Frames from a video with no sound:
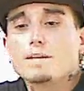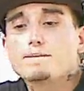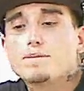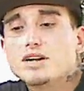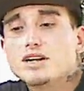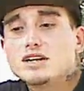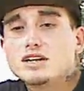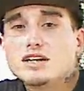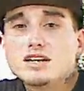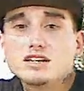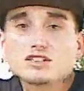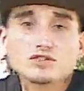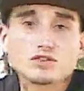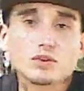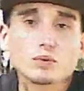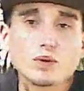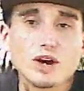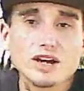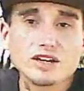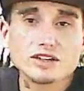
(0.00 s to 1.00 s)
But it is
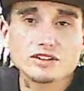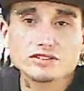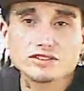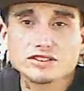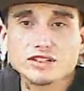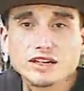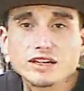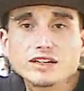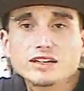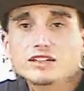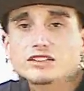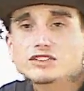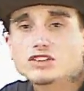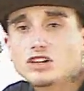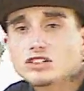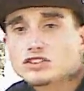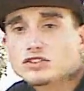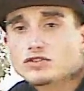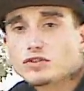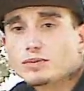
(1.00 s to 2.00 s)
for the Riders, and it is
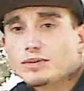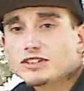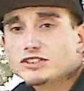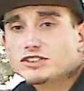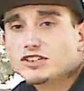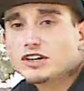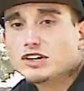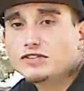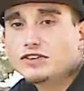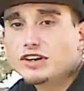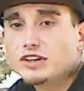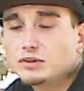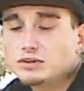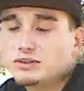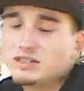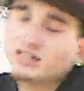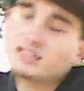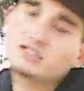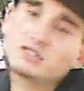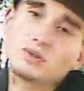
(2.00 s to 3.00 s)
also for myself,
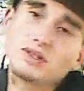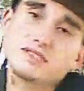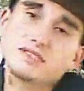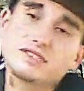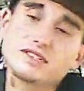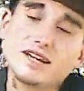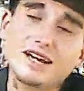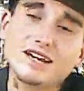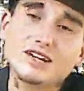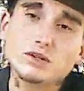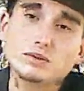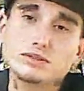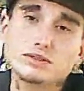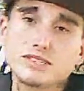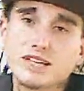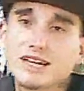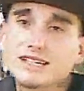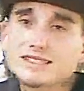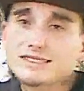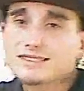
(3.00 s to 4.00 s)
Ekosai. So it is an
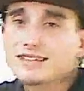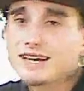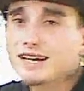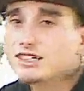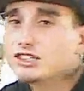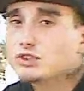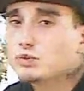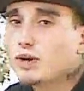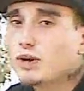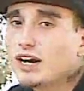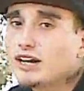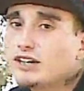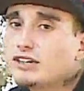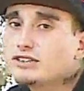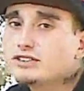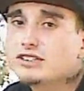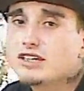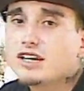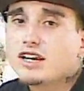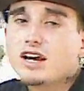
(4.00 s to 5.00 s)

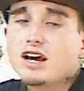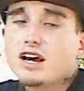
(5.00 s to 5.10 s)
Ekosai/Riders